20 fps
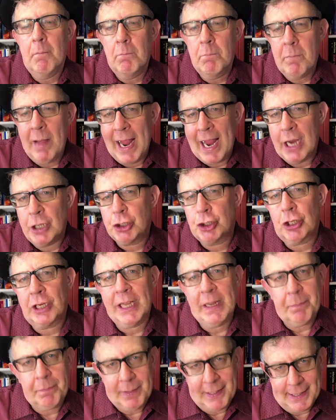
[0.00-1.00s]

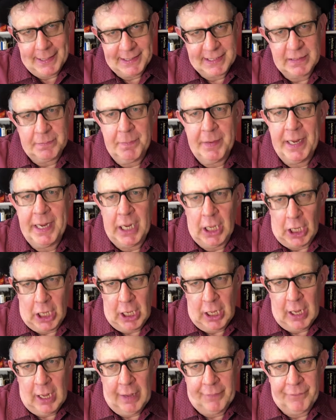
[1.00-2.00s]
majorly pissed me
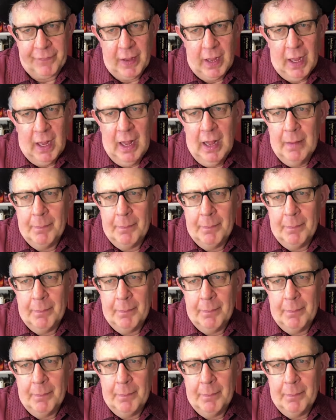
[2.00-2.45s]
off.